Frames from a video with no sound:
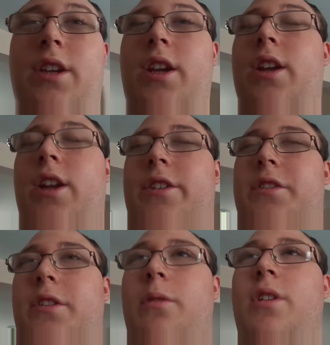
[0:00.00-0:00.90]
he can
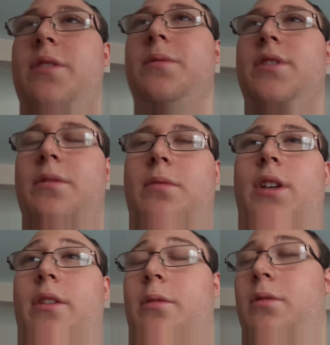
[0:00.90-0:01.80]
actually do 100%
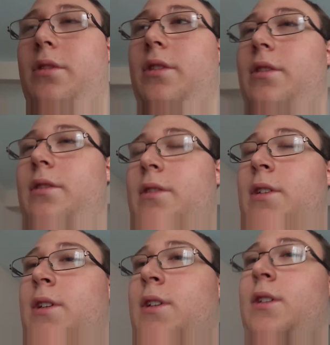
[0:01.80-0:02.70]
playthrough on that.
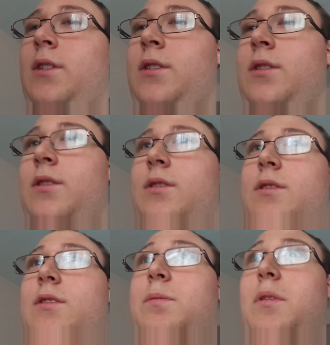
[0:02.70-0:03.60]

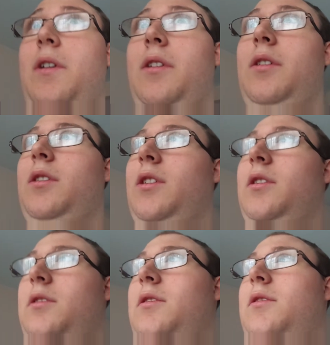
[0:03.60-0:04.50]
Spoiler
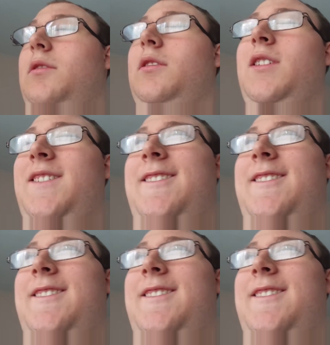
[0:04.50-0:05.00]
alert.